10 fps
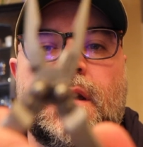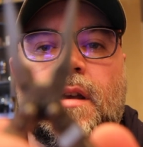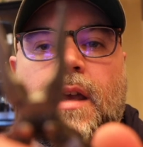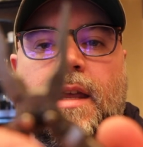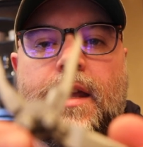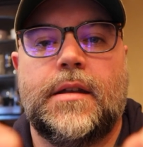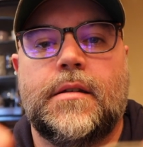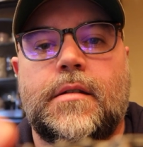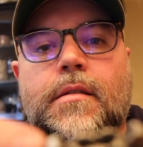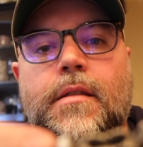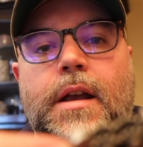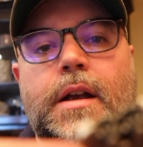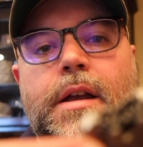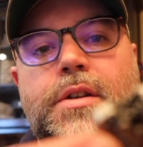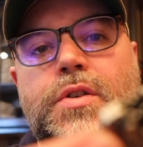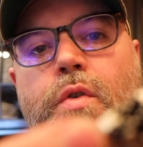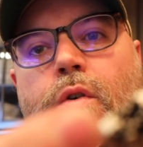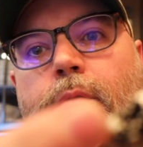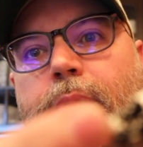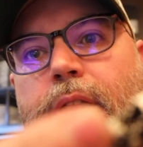Again, there is
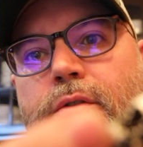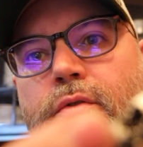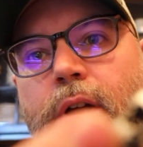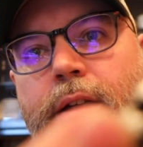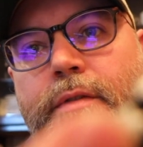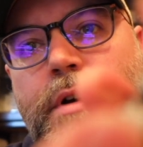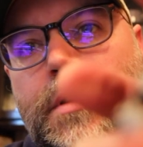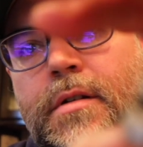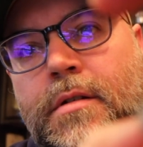your bit driver